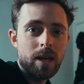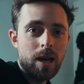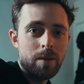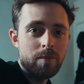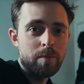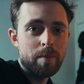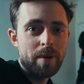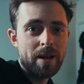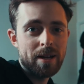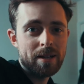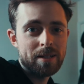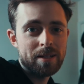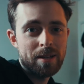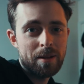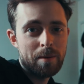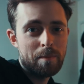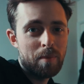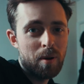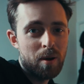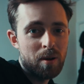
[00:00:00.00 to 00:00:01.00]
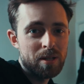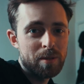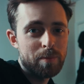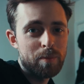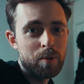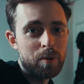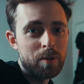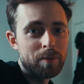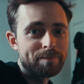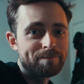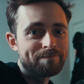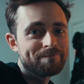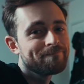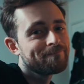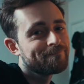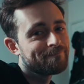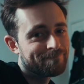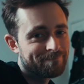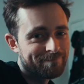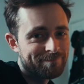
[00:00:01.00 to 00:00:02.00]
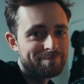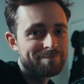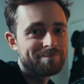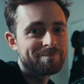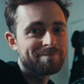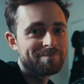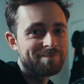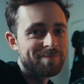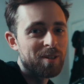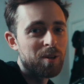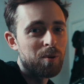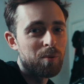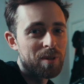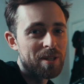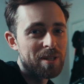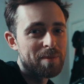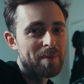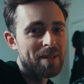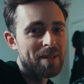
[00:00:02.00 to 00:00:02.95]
Camera bags, passport. You know what this